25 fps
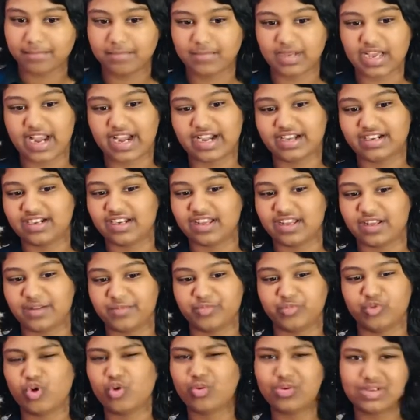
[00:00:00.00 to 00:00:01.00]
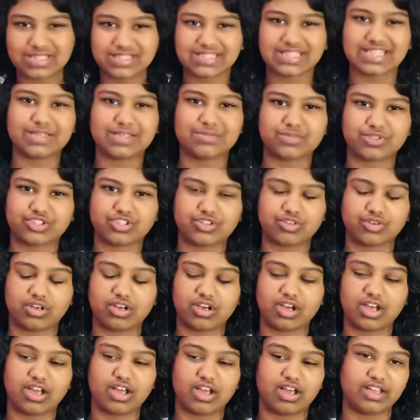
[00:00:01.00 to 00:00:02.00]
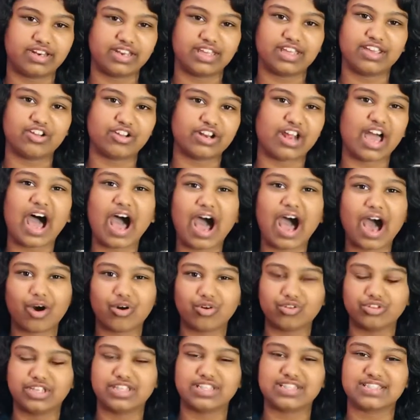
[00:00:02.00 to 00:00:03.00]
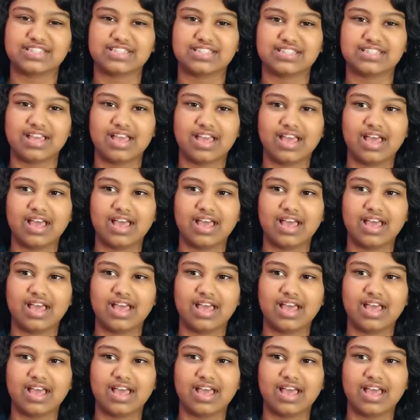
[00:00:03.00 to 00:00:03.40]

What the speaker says: And no one seems to agree on how this